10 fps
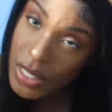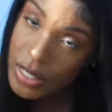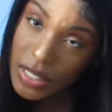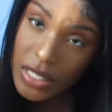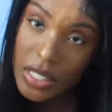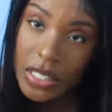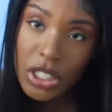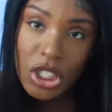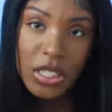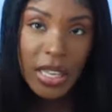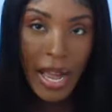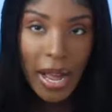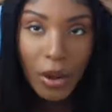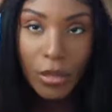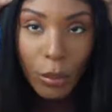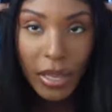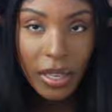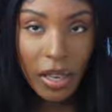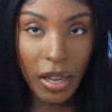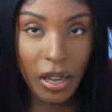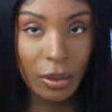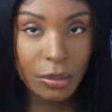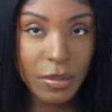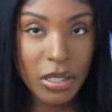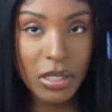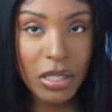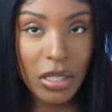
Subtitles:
Like, this is just how the wig comes.